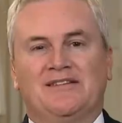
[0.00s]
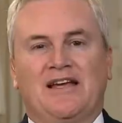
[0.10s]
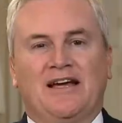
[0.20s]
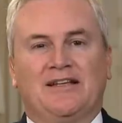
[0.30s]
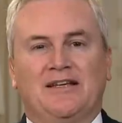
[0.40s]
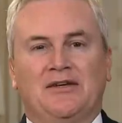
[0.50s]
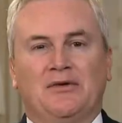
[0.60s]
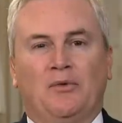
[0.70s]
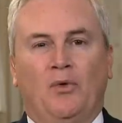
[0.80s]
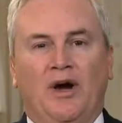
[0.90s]
exactly
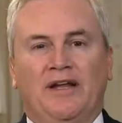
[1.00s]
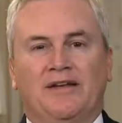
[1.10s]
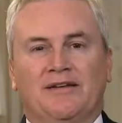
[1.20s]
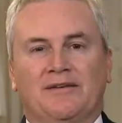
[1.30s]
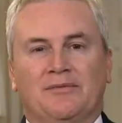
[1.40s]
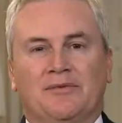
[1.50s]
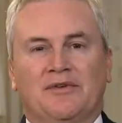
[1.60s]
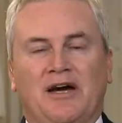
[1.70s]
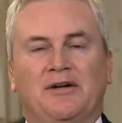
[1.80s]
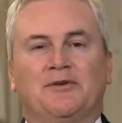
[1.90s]
what
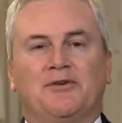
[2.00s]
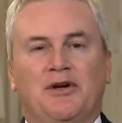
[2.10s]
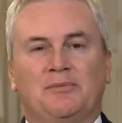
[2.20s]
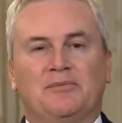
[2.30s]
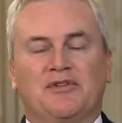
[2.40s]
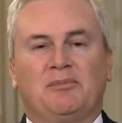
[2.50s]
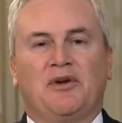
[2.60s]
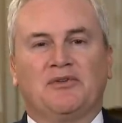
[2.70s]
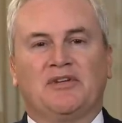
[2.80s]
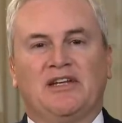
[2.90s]
Donald Trump
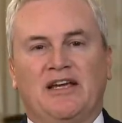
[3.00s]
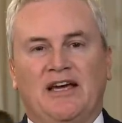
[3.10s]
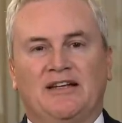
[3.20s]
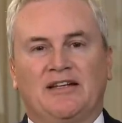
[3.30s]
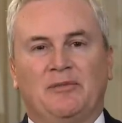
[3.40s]
supposedly has.